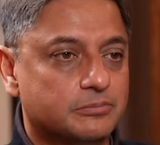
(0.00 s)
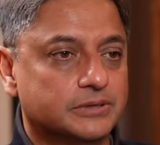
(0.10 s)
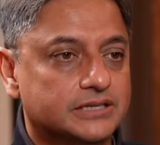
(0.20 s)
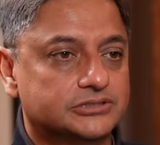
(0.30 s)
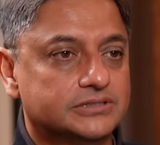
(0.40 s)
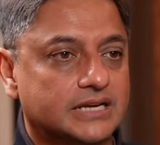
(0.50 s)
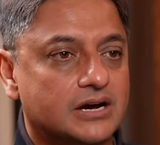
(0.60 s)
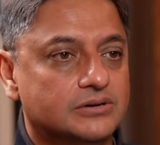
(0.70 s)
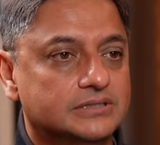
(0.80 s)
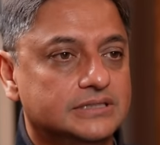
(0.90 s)
population
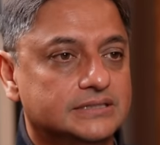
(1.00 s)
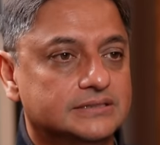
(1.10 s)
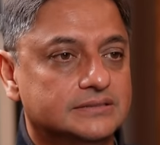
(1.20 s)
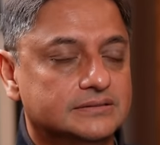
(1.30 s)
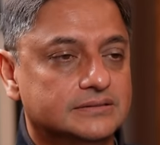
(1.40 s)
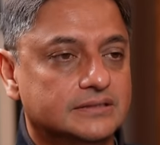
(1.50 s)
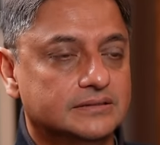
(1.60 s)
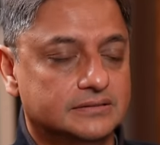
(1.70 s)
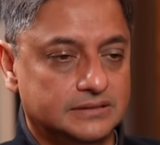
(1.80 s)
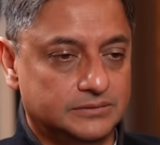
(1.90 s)
now in
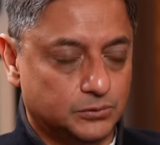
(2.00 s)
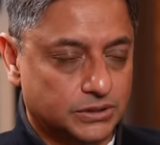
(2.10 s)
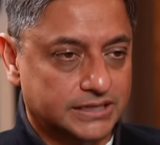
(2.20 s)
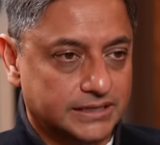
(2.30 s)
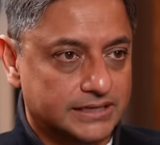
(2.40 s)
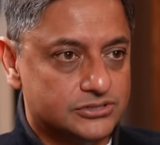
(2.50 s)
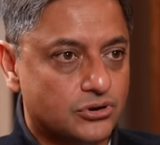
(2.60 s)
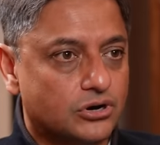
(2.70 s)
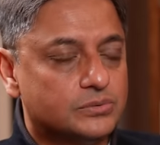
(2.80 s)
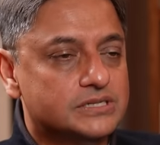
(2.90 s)
working age
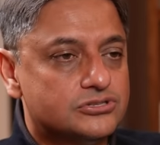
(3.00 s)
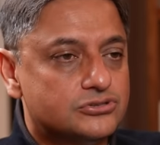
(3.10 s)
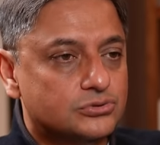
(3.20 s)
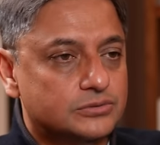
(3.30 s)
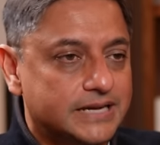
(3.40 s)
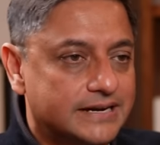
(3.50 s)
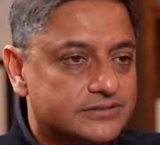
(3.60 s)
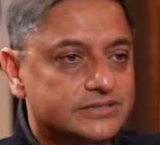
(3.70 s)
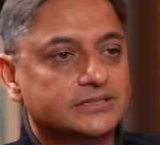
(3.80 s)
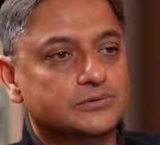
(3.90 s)
or will soon be
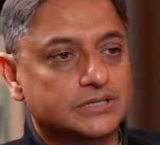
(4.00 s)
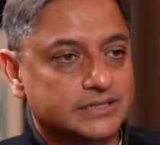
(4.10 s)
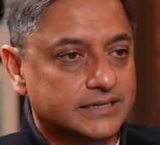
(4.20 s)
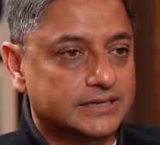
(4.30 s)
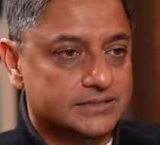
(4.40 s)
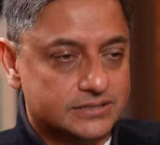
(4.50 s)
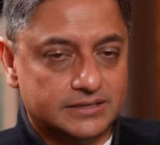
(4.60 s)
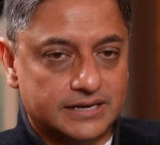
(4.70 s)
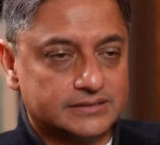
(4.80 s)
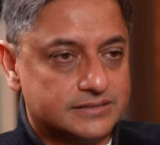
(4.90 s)
entering the working age in
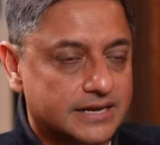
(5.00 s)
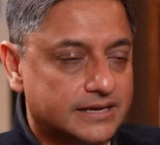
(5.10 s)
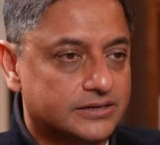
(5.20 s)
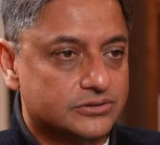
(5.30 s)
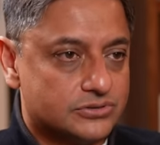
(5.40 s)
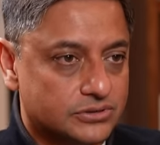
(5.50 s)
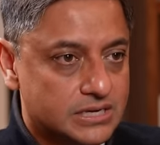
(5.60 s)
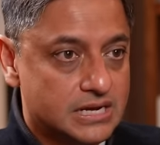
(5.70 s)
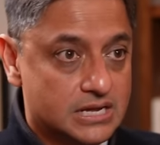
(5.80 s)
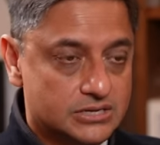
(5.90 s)
the next decade or so.
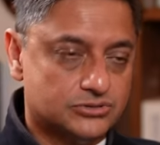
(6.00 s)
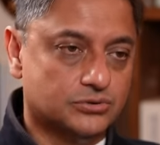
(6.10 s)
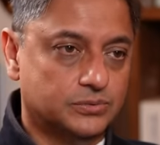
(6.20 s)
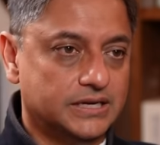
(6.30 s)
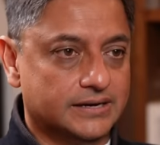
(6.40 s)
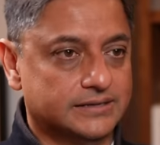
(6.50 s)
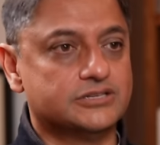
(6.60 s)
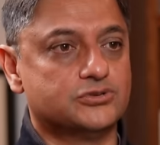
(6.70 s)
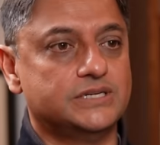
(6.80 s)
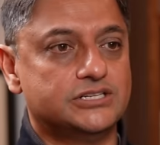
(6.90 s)
So we are in a
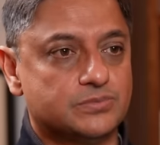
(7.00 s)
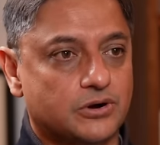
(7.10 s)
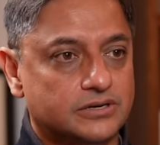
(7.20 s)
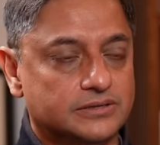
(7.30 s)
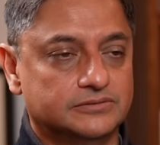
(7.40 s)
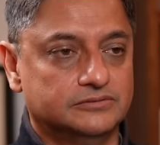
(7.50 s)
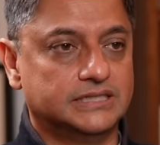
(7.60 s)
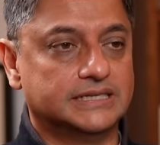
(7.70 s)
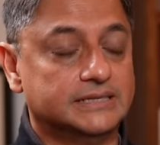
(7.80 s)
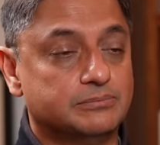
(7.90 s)
sweet spot. We
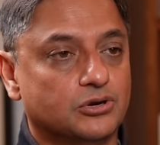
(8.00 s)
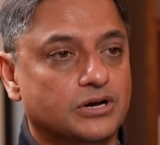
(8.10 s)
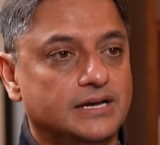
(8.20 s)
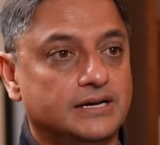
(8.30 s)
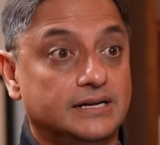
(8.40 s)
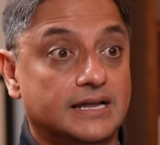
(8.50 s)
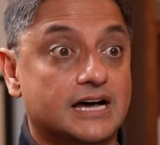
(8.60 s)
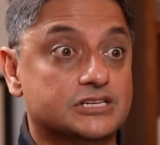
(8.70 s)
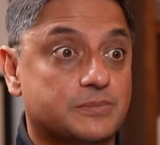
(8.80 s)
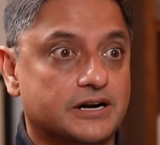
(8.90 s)
can deploy a
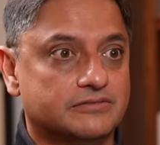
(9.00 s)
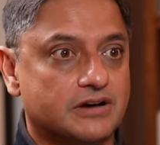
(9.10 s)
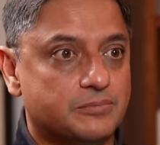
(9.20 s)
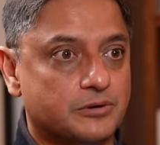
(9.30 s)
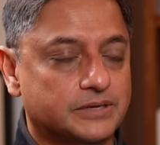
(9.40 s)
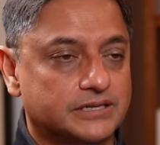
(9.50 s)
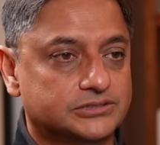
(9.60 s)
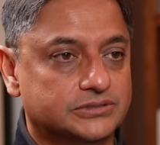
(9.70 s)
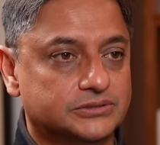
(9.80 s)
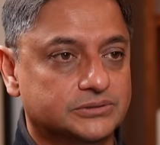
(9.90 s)
large part of our
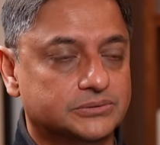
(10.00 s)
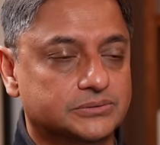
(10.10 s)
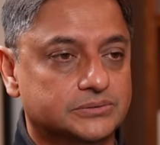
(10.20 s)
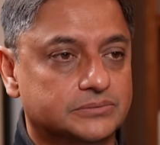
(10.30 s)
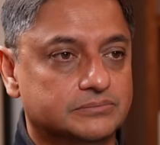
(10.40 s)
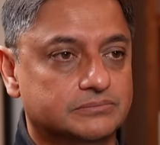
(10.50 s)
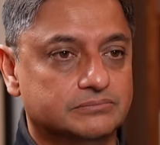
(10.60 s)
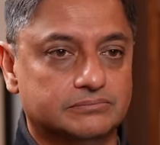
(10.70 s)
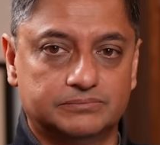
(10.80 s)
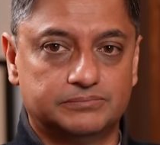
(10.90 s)
population to
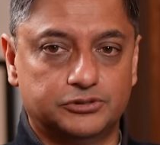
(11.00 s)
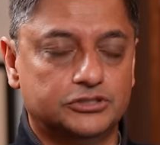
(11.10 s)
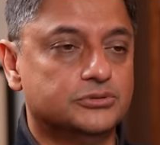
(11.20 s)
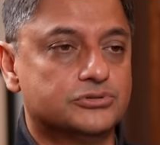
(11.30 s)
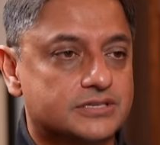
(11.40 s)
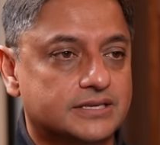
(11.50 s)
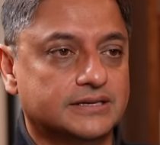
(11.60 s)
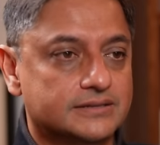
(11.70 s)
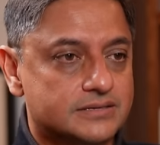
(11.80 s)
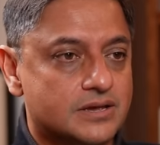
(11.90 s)
produce
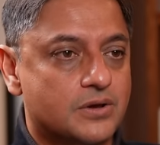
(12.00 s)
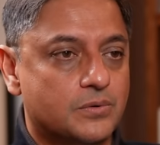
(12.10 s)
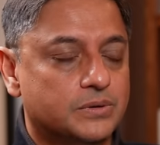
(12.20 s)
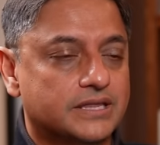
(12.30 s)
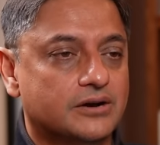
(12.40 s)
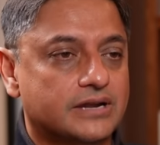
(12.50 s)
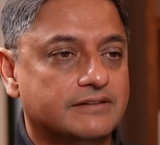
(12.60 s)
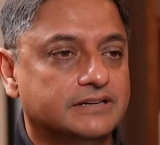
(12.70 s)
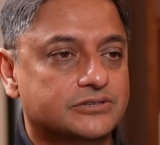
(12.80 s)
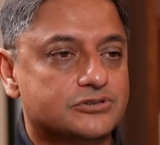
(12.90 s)
things without
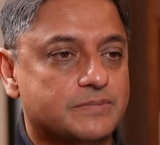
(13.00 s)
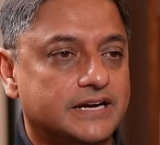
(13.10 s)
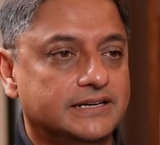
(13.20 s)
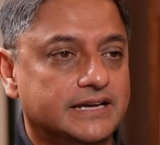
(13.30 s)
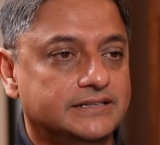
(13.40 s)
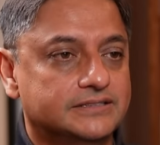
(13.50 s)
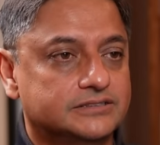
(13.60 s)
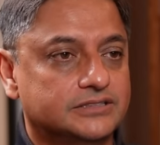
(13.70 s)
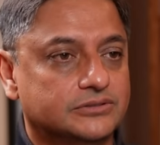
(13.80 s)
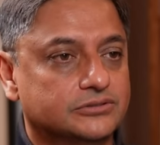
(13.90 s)
having to spend
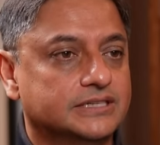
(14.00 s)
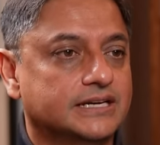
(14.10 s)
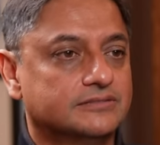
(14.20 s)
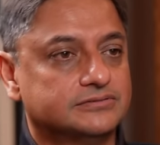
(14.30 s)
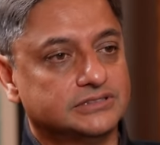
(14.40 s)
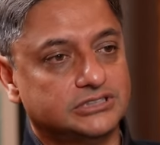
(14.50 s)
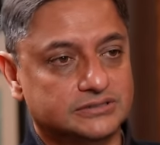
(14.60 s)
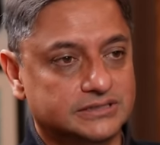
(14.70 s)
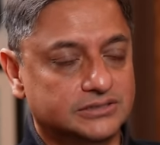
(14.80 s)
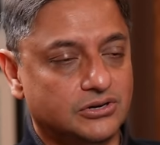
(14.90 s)
energy on looking after
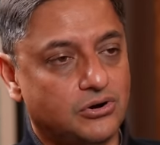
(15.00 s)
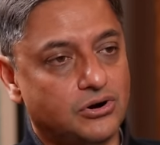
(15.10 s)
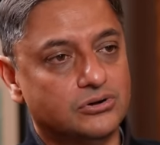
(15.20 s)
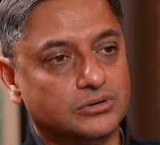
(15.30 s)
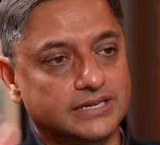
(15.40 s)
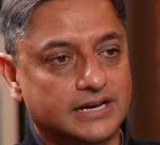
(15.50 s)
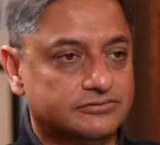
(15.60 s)
children or looking